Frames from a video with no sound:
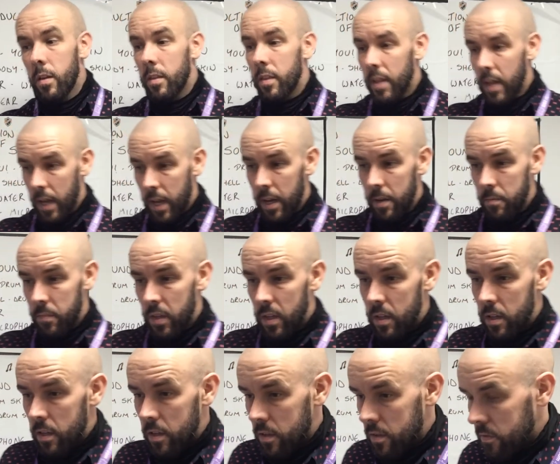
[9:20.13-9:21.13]
That
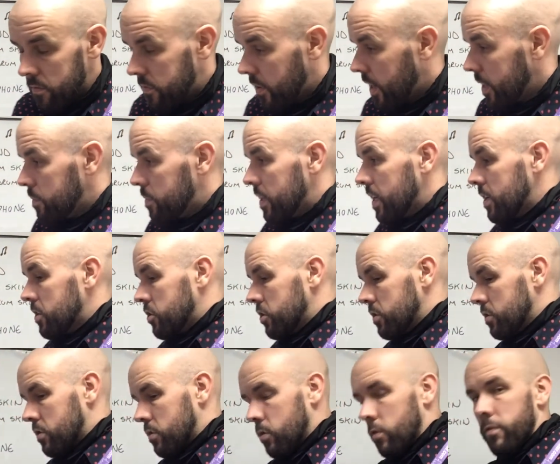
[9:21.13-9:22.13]

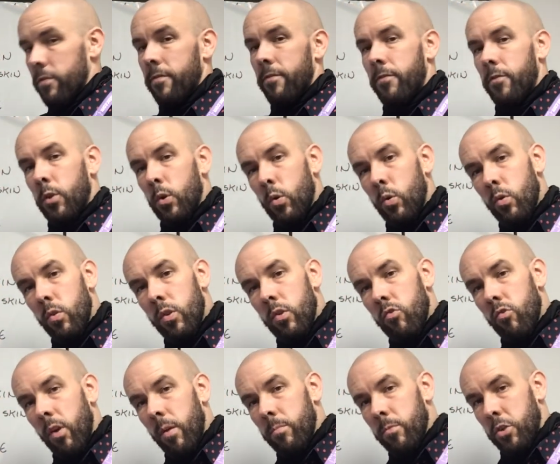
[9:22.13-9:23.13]
vibrations go through the
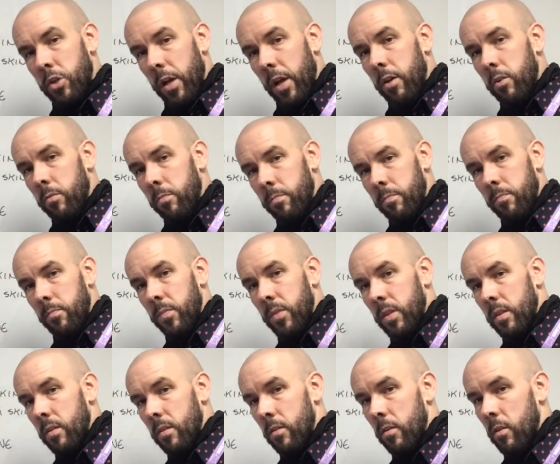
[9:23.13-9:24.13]
drum shell,
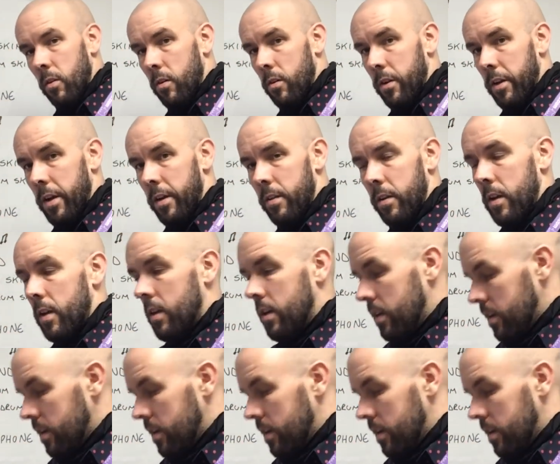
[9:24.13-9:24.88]
alright?